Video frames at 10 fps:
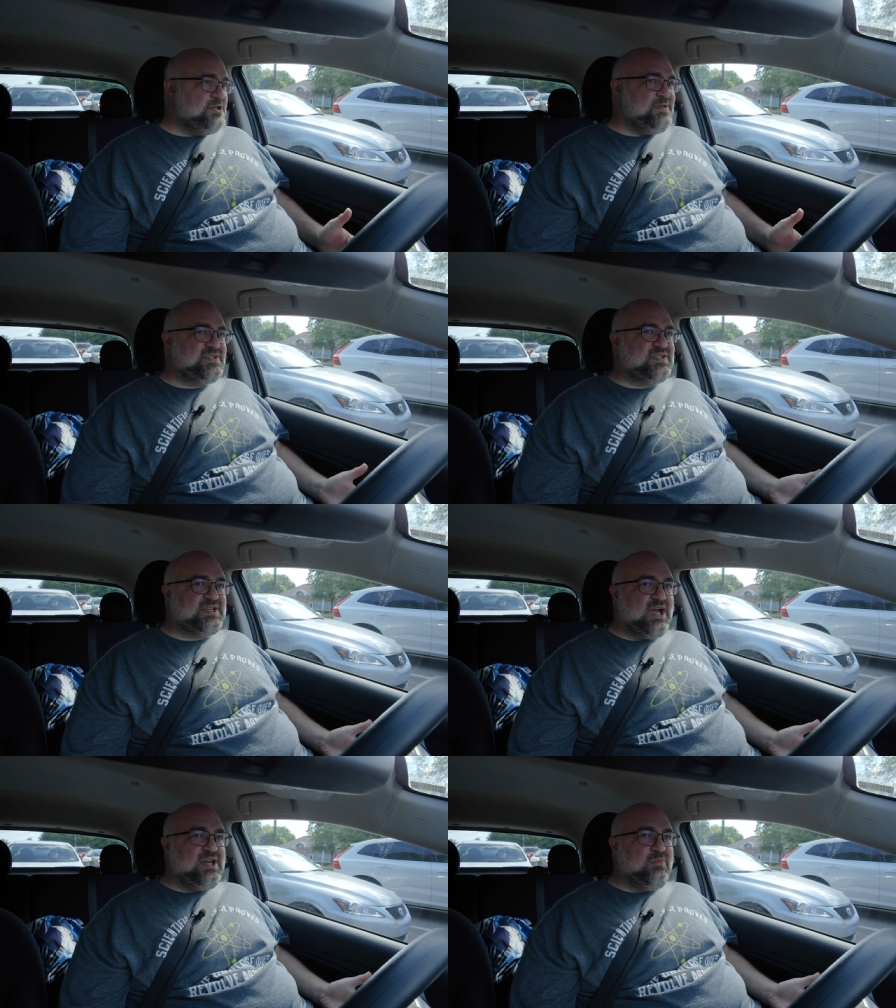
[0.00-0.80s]
to this
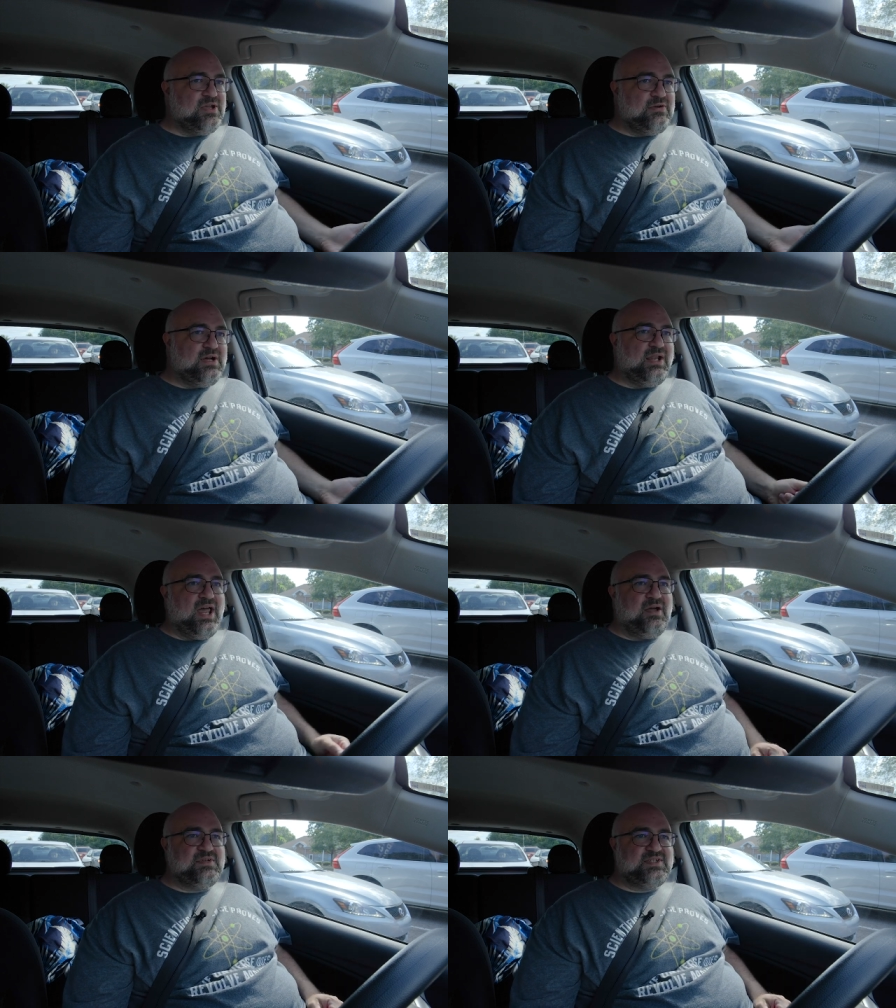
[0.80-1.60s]
society where you're not
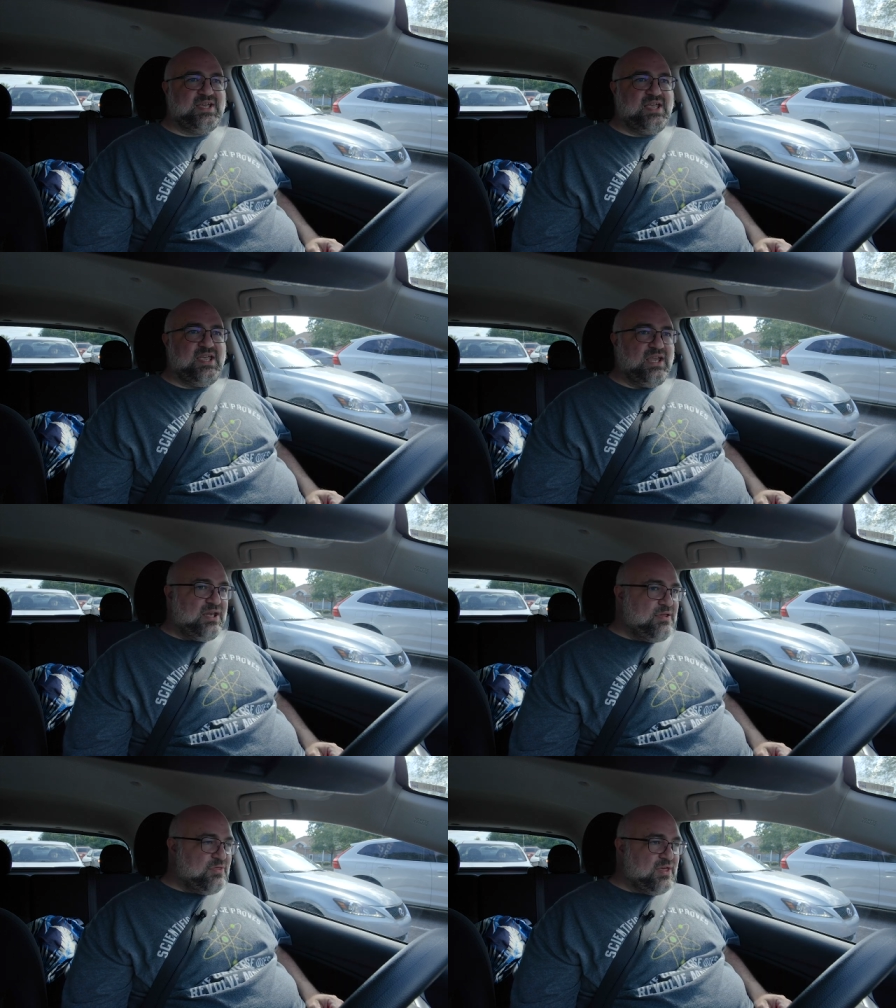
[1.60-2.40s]
allowed to say
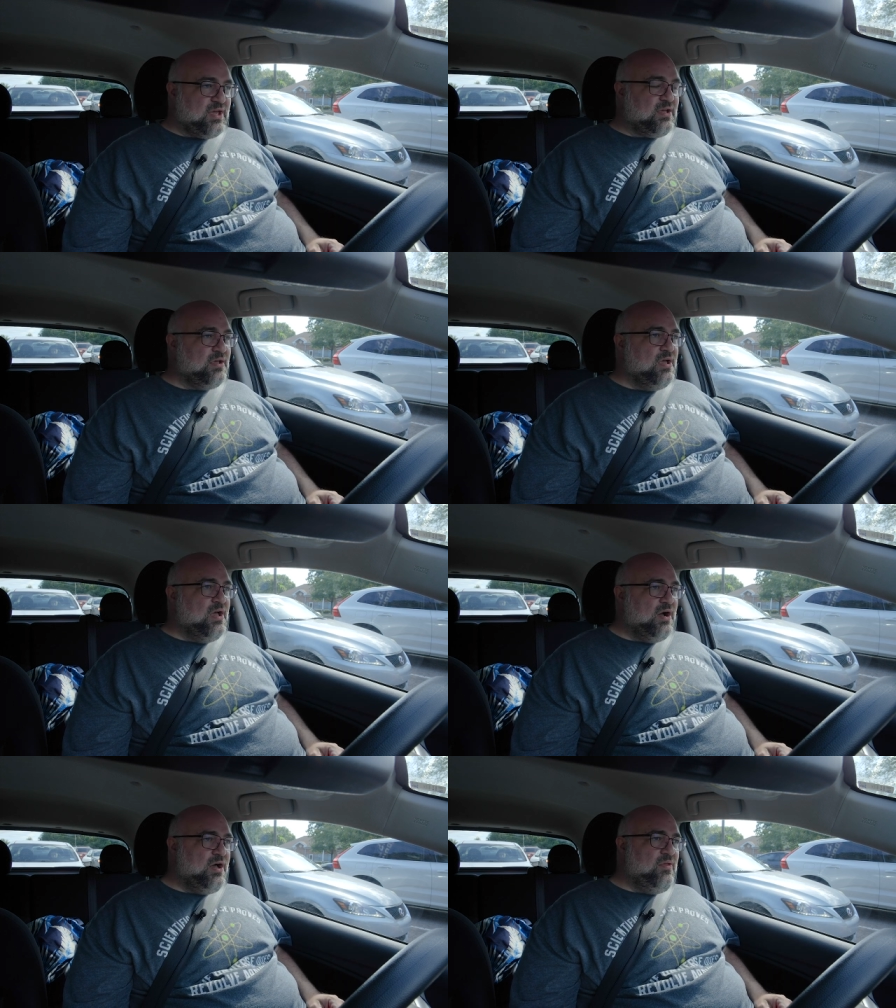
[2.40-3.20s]
anything.
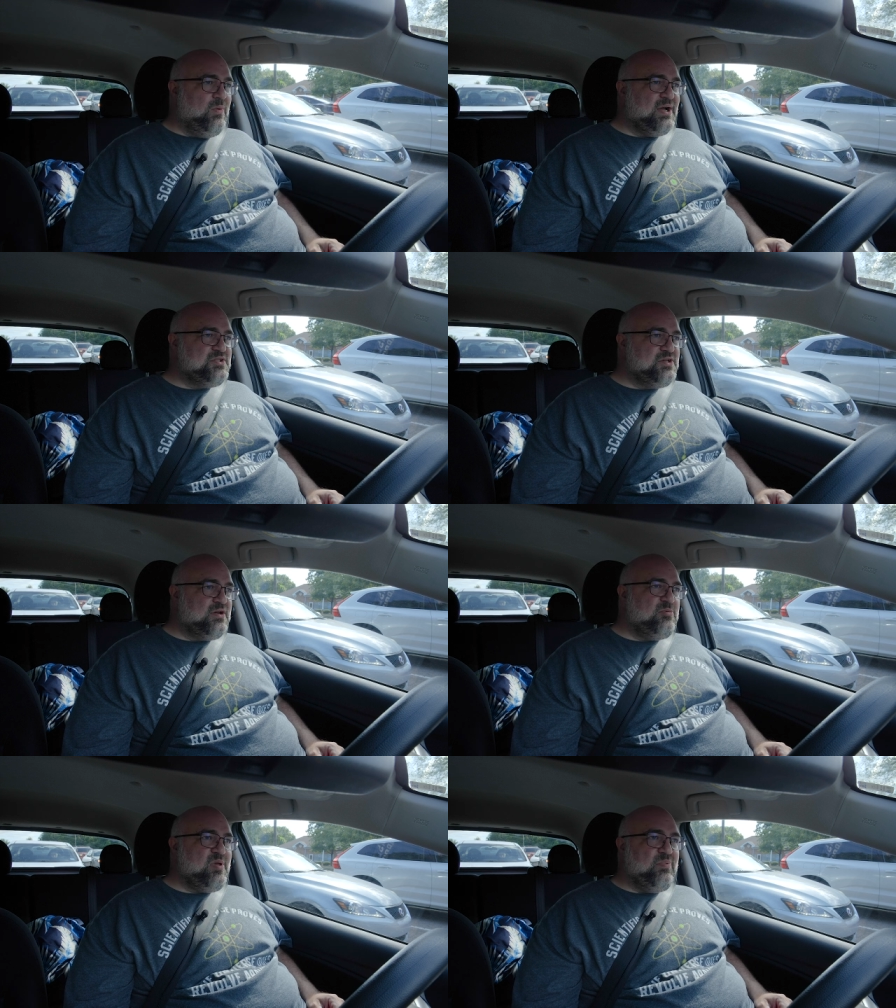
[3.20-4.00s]
Otherwise, you're
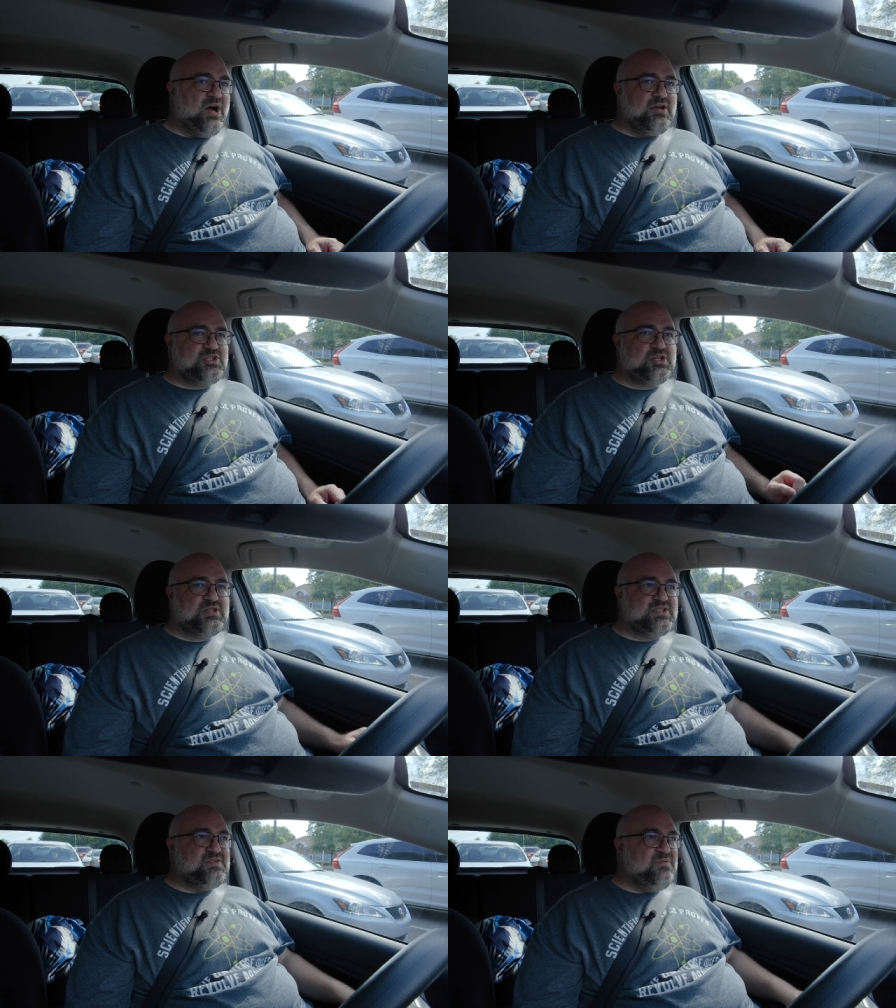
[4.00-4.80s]
going to be punished
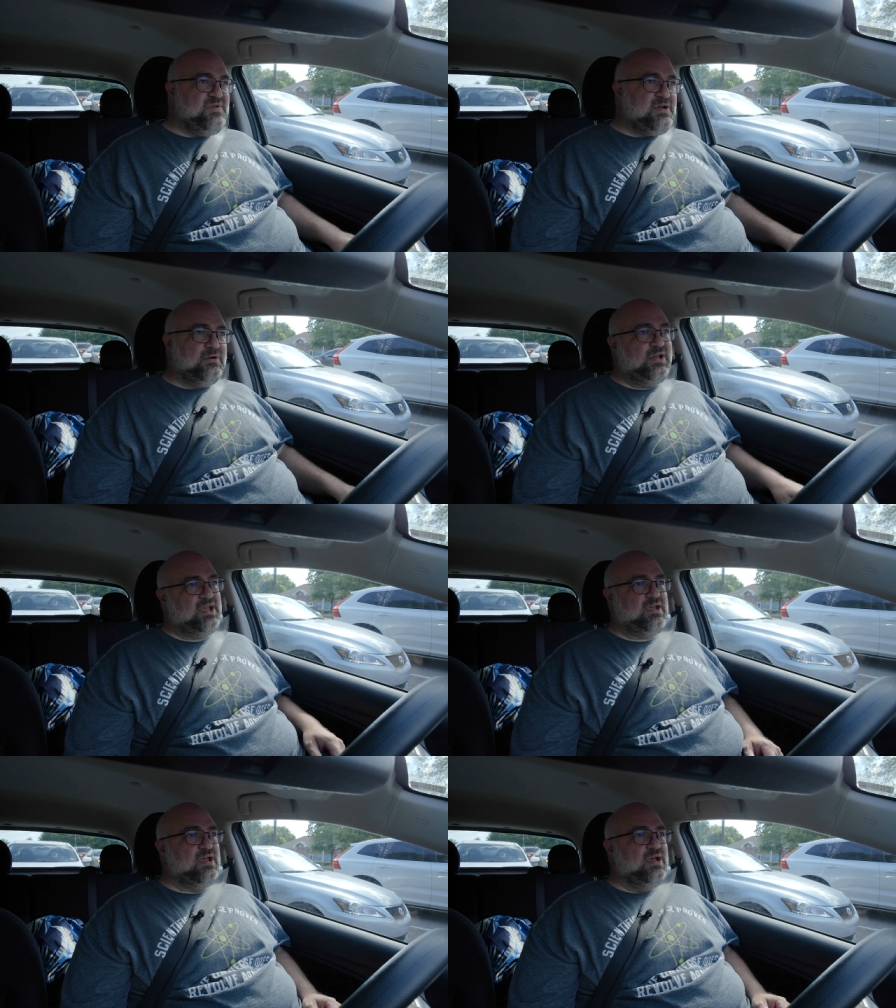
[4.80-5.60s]

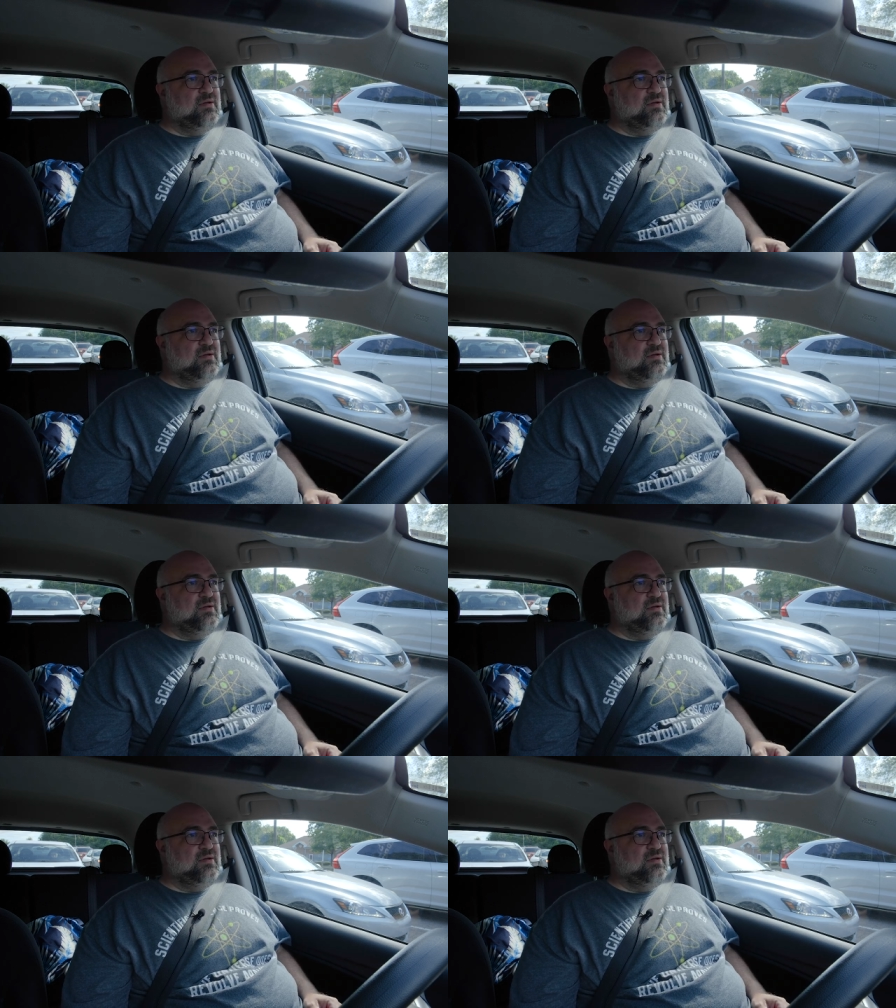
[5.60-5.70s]
severely,